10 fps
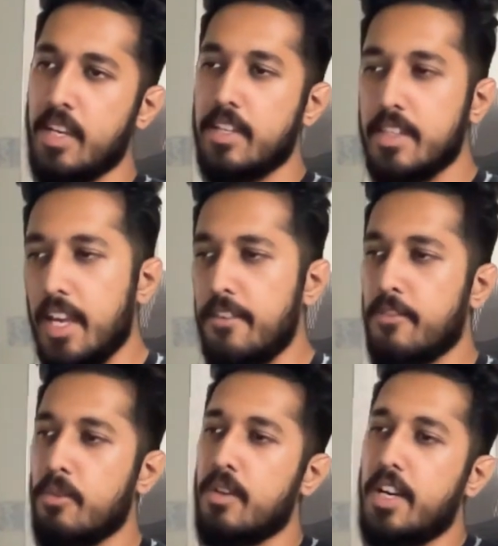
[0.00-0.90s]

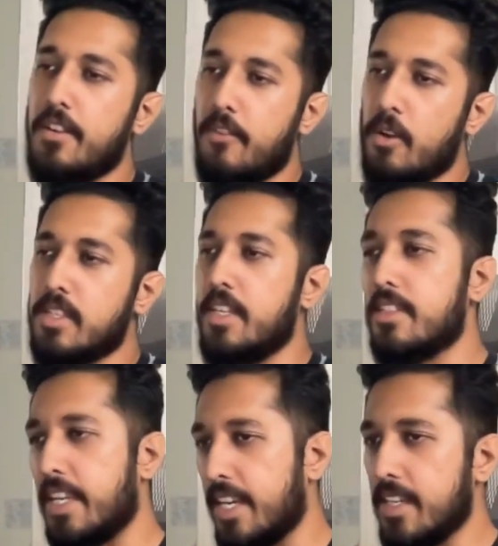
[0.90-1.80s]
Therefore, it falls under
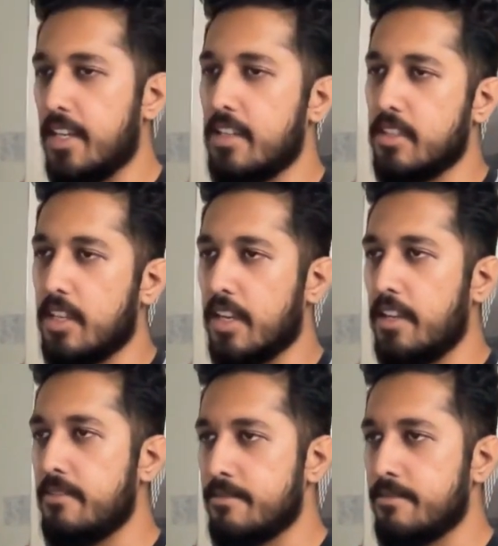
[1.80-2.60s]
second condition again.